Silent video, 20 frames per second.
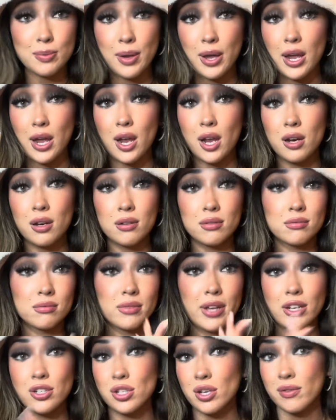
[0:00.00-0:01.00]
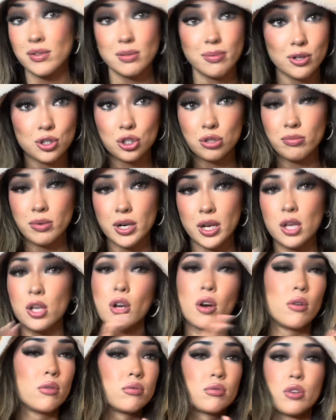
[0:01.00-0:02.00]
paid? Like, do you have some extra money?
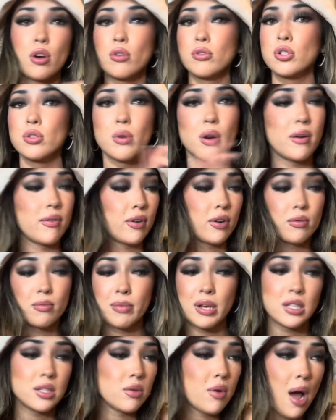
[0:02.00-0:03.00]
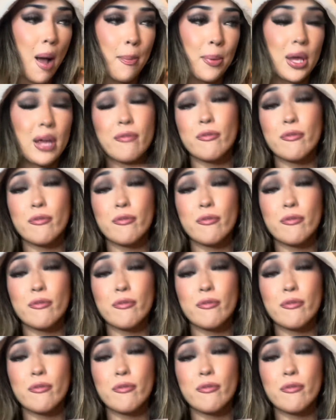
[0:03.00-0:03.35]
Go do whatever makes you happy.